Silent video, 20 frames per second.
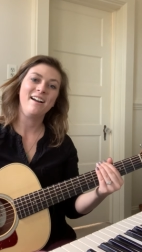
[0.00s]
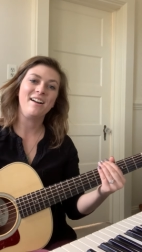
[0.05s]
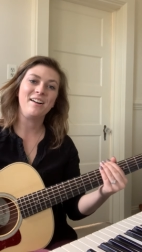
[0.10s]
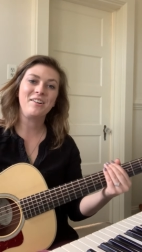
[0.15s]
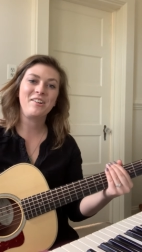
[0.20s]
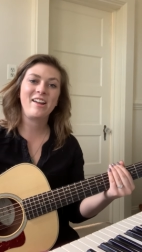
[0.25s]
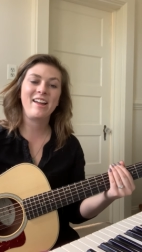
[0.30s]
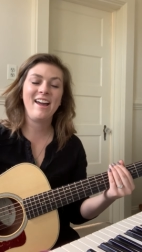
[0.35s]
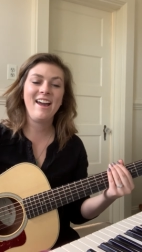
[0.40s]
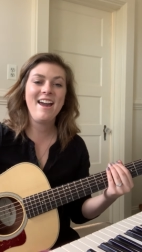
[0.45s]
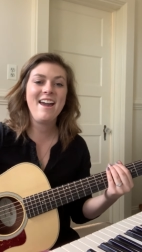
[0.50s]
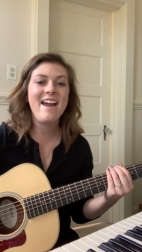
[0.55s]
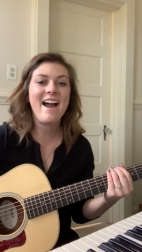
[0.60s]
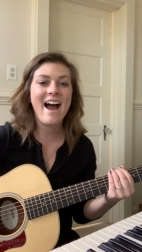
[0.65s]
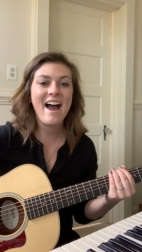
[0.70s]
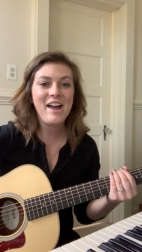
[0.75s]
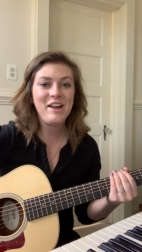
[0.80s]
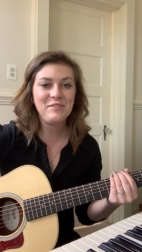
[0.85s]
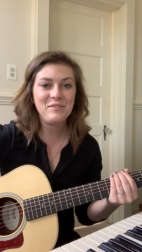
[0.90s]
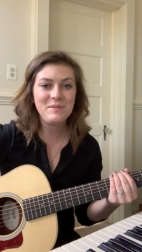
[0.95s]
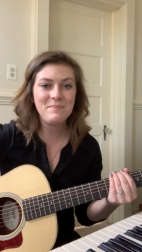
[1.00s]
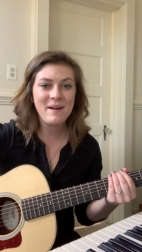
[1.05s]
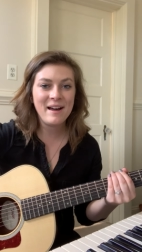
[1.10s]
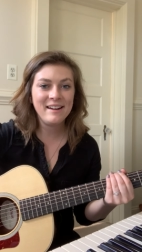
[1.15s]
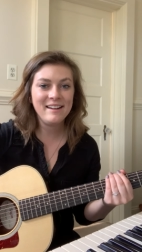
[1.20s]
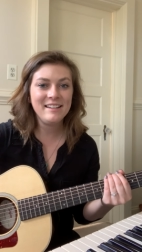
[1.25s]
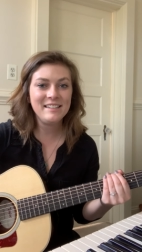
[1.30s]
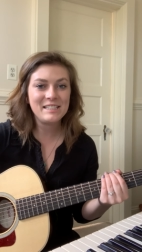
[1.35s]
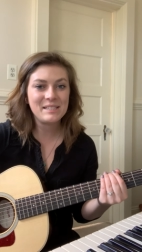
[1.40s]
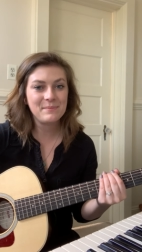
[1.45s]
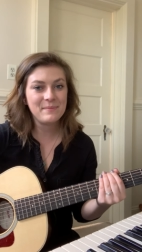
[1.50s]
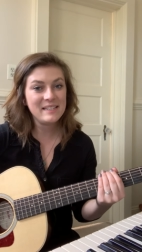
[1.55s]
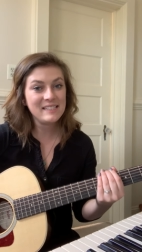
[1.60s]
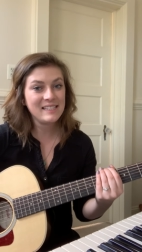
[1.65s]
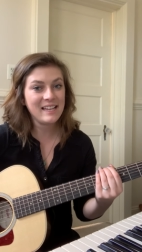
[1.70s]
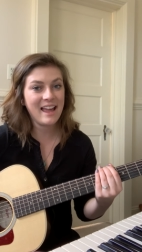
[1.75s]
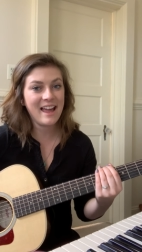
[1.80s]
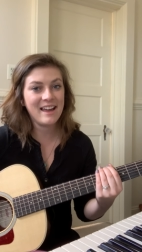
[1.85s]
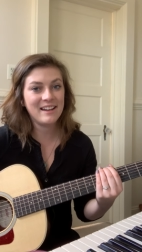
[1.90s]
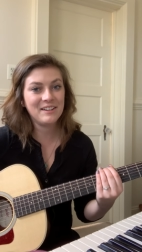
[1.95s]
Okay, hi everybody, it's
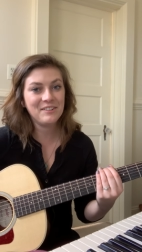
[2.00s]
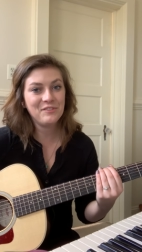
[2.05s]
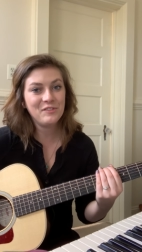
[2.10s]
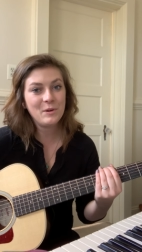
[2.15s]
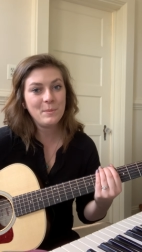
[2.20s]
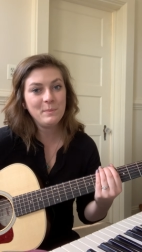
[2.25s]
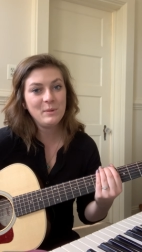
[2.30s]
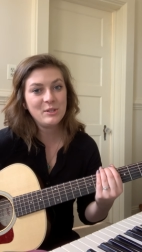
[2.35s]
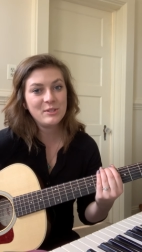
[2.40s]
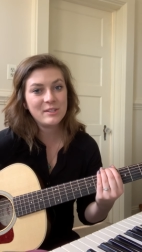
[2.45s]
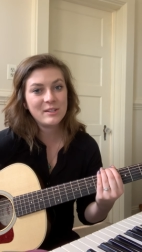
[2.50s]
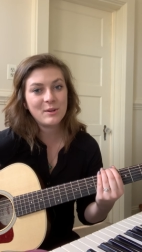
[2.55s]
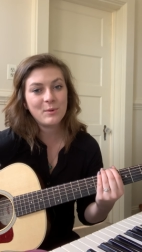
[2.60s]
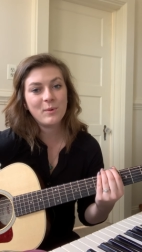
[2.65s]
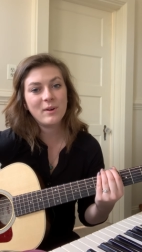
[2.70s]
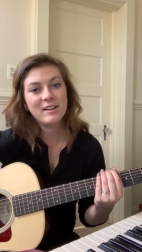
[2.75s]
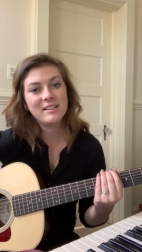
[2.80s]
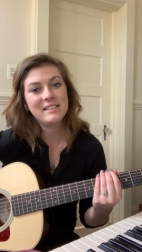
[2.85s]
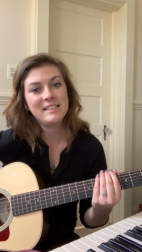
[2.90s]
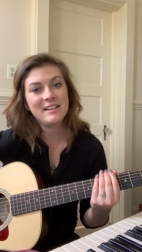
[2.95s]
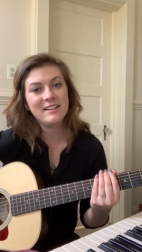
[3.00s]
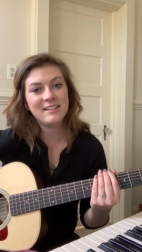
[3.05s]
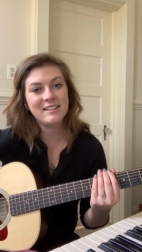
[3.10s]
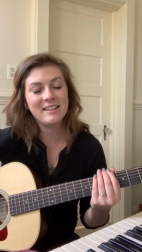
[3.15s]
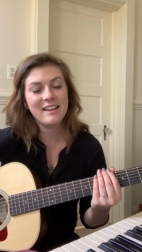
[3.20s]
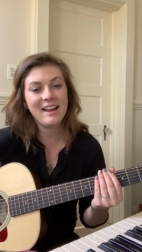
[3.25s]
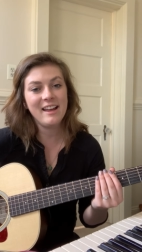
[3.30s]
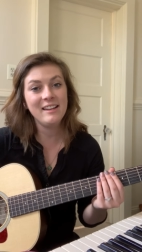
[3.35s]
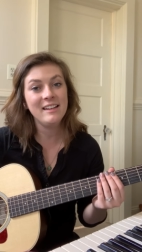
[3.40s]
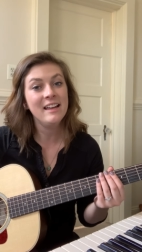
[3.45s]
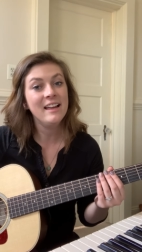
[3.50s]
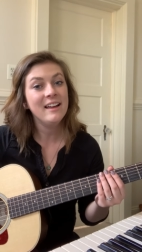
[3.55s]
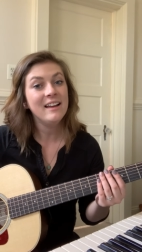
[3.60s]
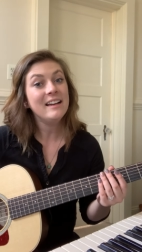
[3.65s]
Miss Hannah from MusicWorks here today,